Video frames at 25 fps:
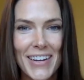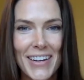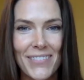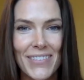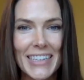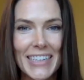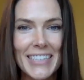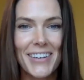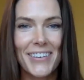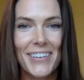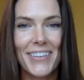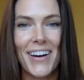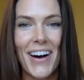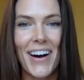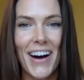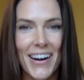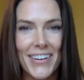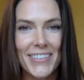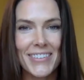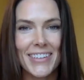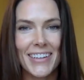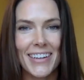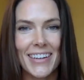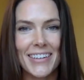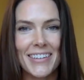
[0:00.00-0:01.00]
We don't
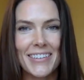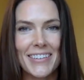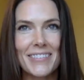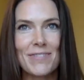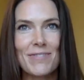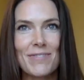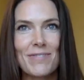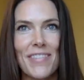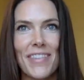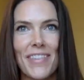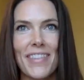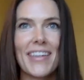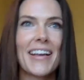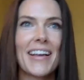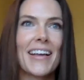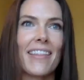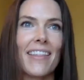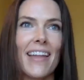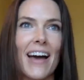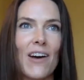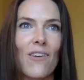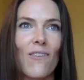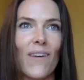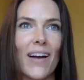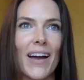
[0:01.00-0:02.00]
often think
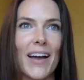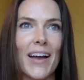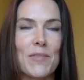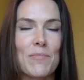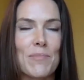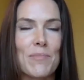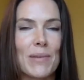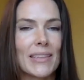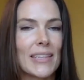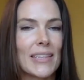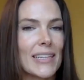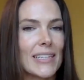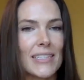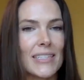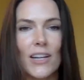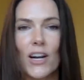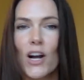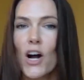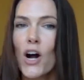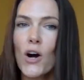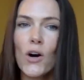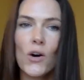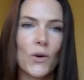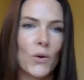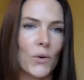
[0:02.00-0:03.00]
that way, but they said,
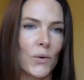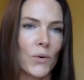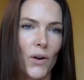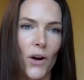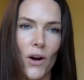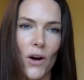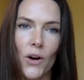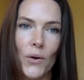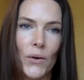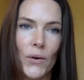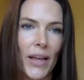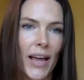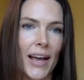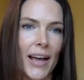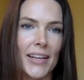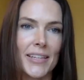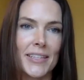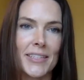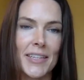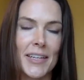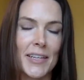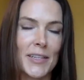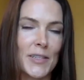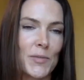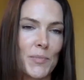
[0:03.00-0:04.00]
oh yes,
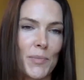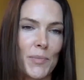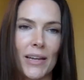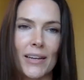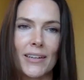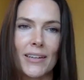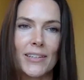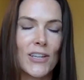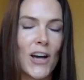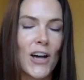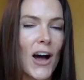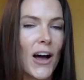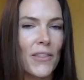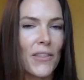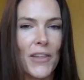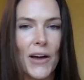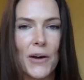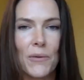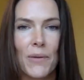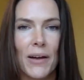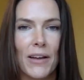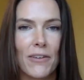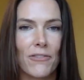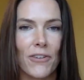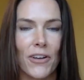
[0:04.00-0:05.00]
it's been taught that
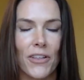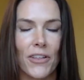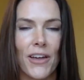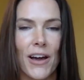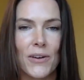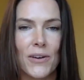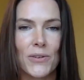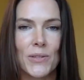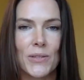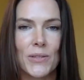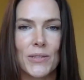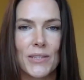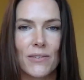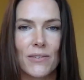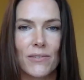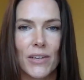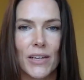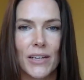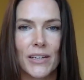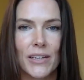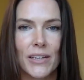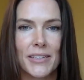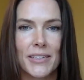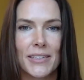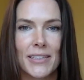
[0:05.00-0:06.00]
way for thousands of
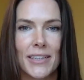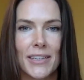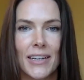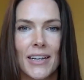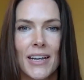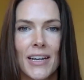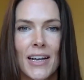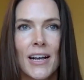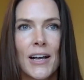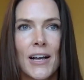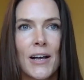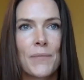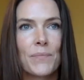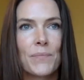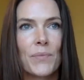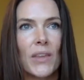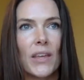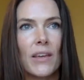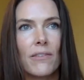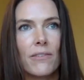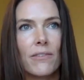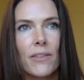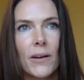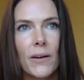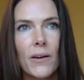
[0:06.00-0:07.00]
years, that
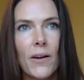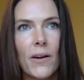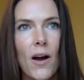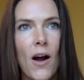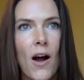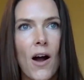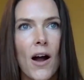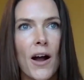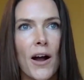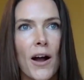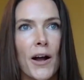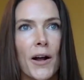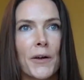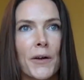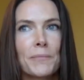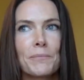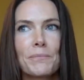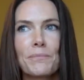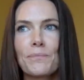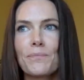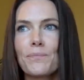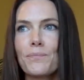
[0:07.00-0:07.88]
if there are